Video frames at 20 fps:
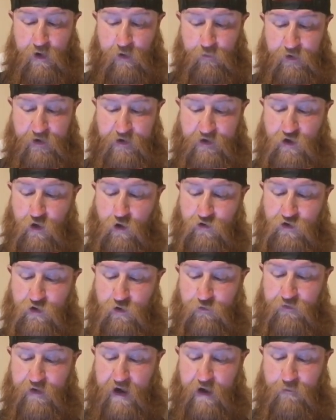while police
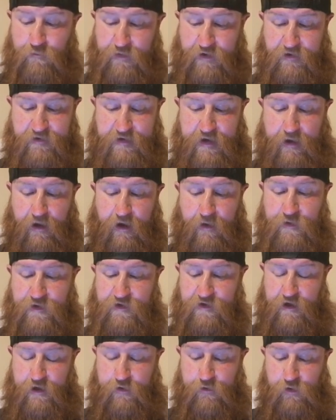also found bestiality
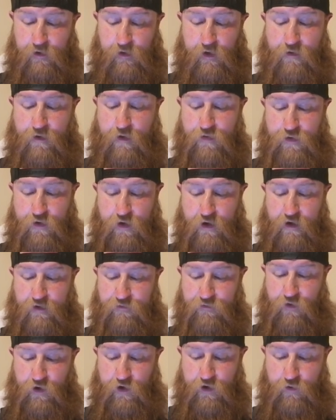material on the
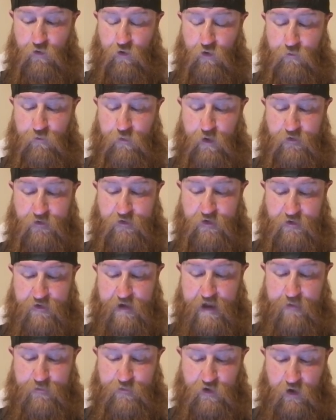34-year-old Bonta's
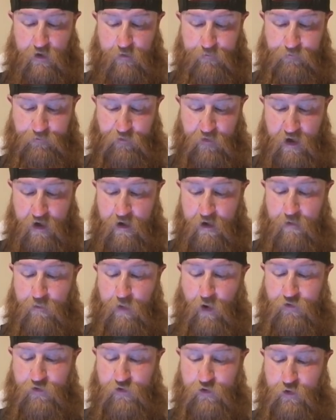laptop.
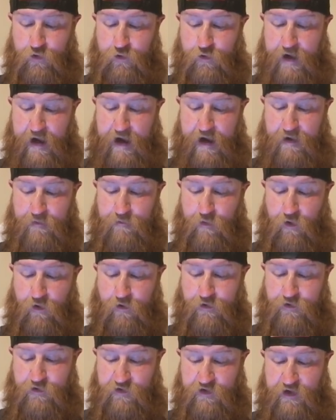Bonta created
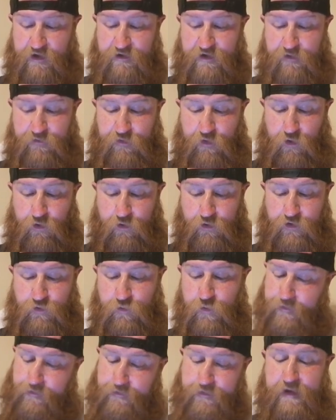more than 60
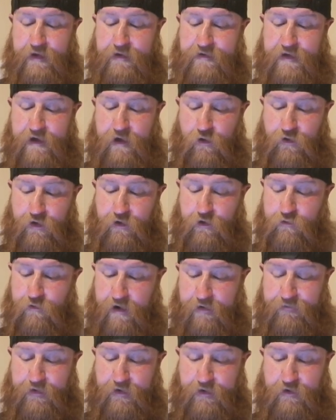folders with detailed and
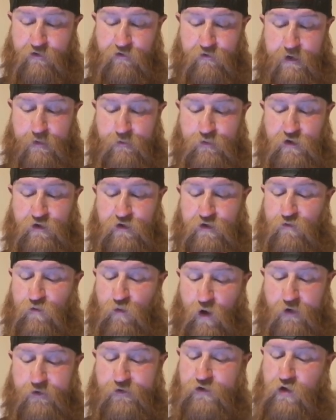graphic descriptions of
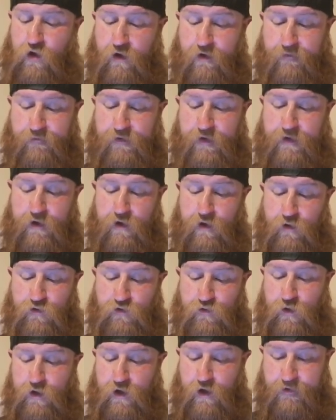what sort of
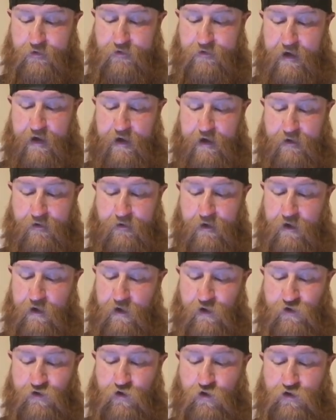videos were contained,
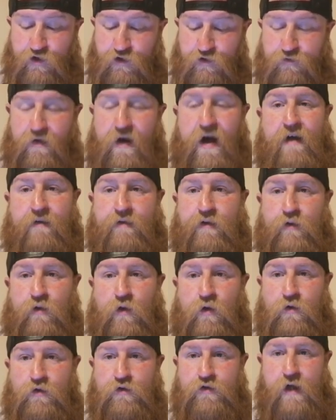such as
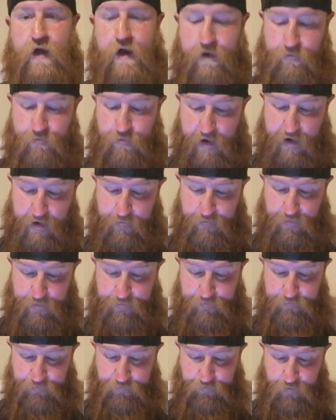5-year-olds and rape.